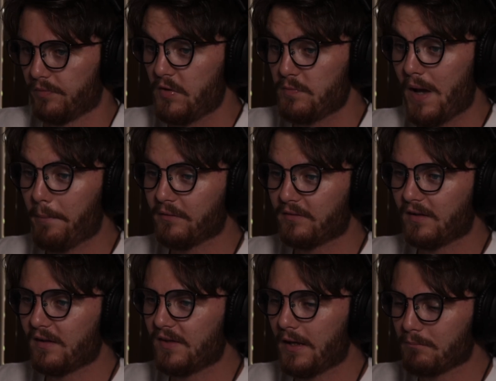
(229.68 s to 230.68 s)
This map is
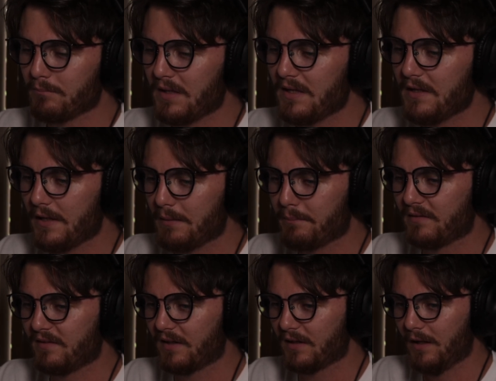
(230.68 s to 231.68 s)
going to take me, in
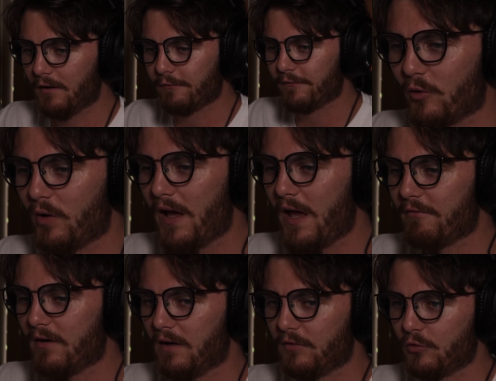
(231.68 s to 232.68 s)
particular,
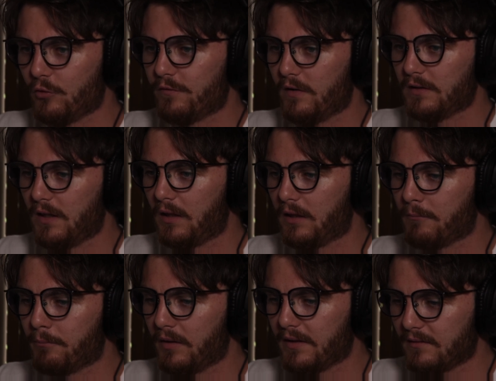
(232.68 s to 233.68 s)
forever to fucking
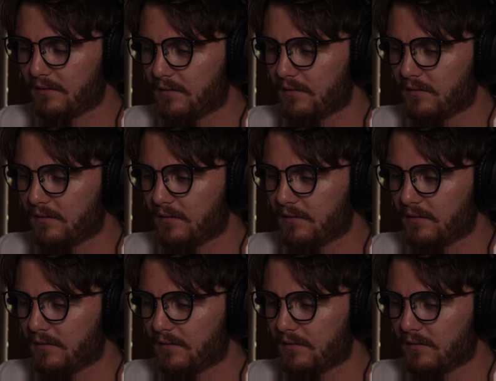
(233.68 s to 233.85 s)
complete.